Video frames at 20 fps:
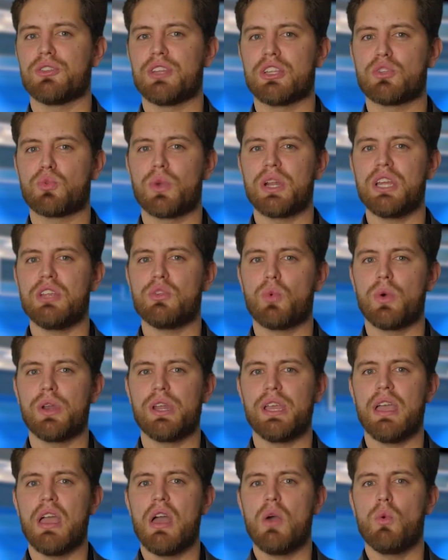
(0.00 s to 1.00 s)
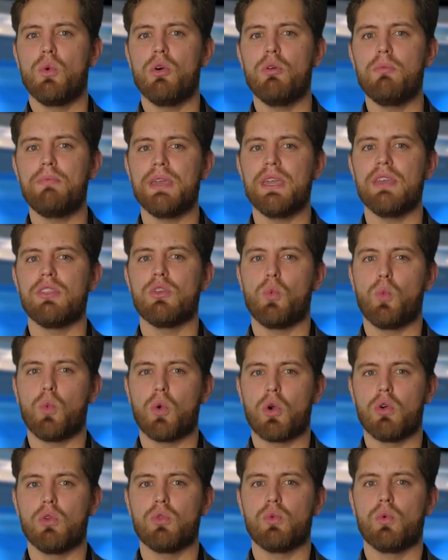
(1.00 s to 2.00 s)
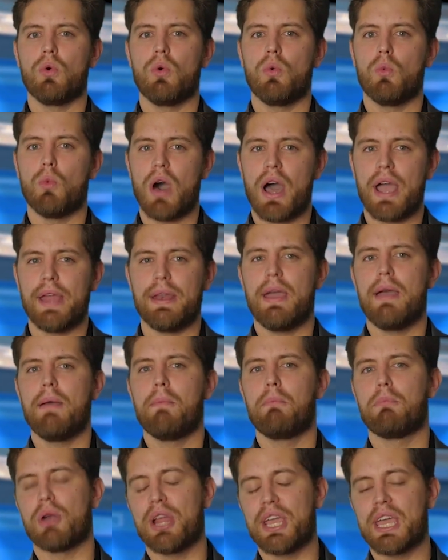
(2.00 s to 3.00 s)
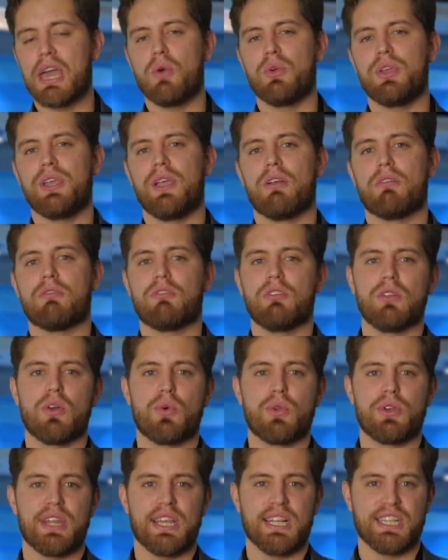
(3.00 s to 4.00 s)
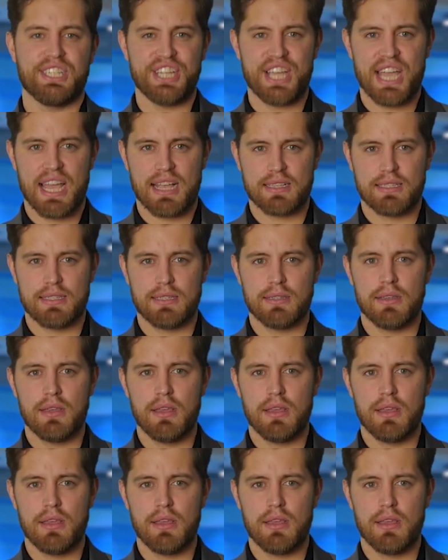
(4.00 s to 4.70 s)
that 2020 will be the worldwide breakout year for LODE and AGX.